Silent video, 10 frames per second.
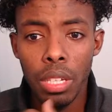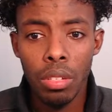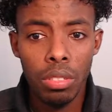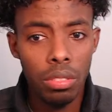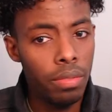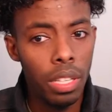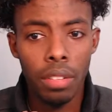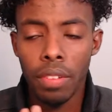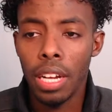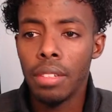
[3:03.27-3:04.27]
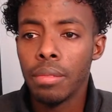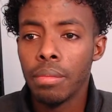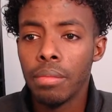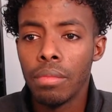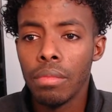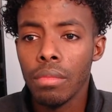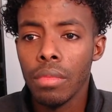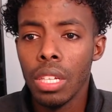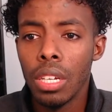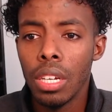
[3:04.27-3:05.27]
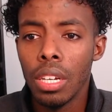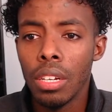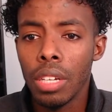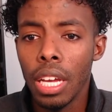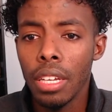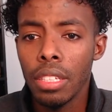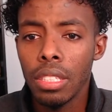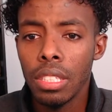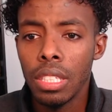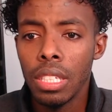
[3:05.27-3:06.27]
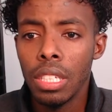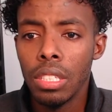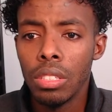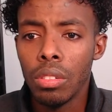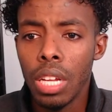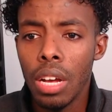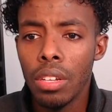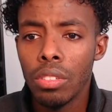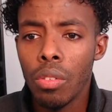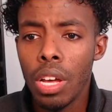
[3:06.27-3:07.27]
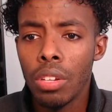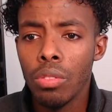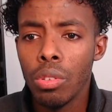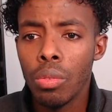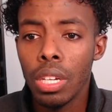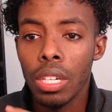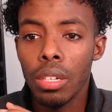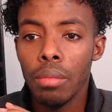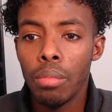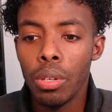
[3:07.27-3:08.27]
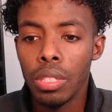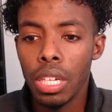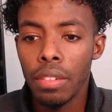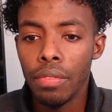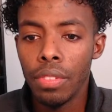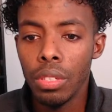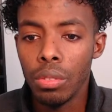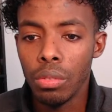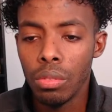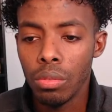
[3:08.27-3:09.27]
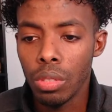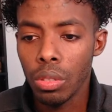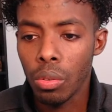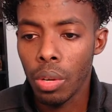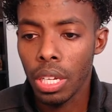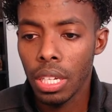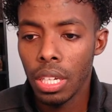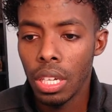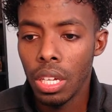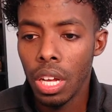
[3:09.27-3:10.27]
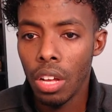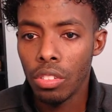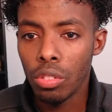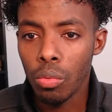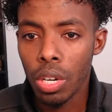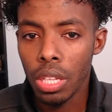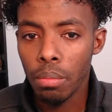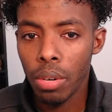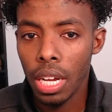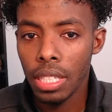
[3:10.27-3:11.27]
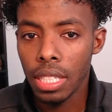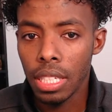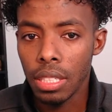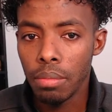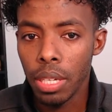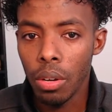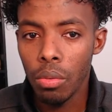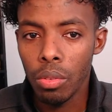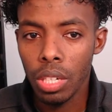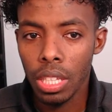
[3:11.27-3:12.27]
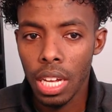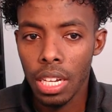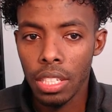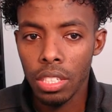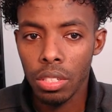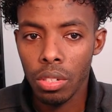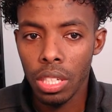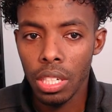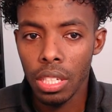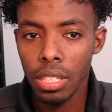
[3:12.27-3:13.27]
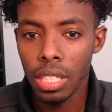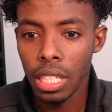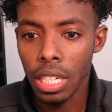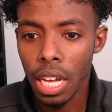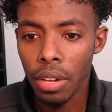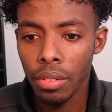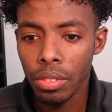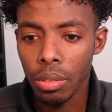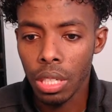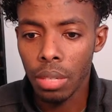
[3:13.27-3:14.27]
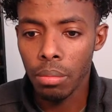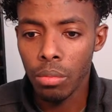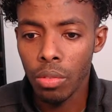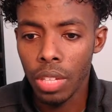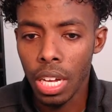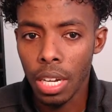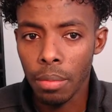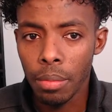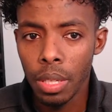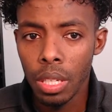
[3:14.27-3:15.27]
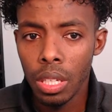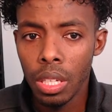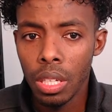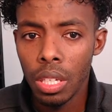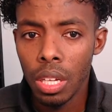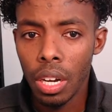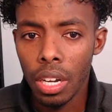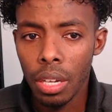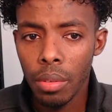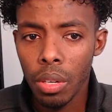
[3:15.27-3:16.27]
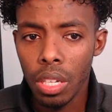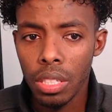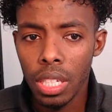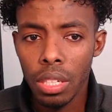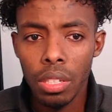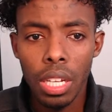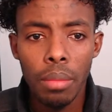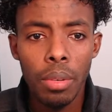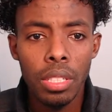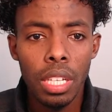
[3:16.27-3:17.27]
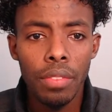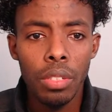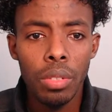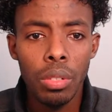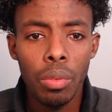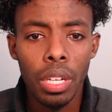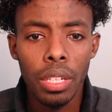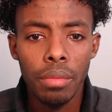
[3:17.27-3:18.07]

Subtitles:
looks verified. Okay, so now let's go ahead and do a quick bird's eye view real quick as to where the price is. But oh, look at that, it just cleared this ceiling now, so we're gonna move that up. All right, here we go. Let's take a look at bird's eye view real quick